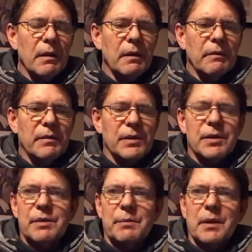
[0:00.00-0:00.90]
this
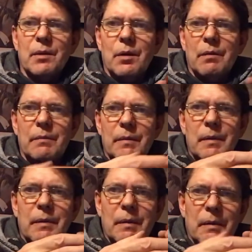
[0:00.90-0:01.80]
has been a
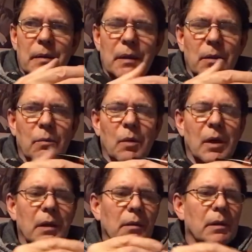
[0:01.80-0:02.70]
little
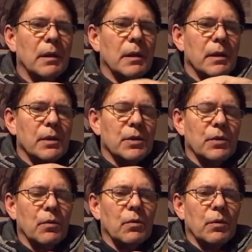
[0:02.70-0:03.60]
while
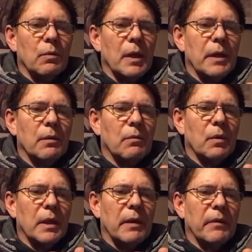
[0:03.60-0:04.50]
stored away or
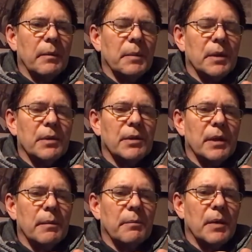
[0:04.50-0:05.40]
whatever, but
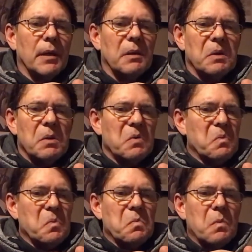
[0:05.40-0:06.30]

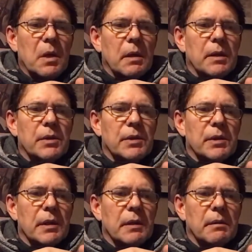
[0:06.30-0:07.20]
it's
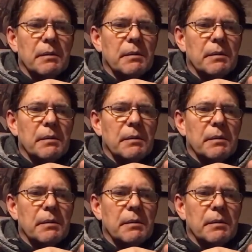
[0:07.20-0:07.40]
I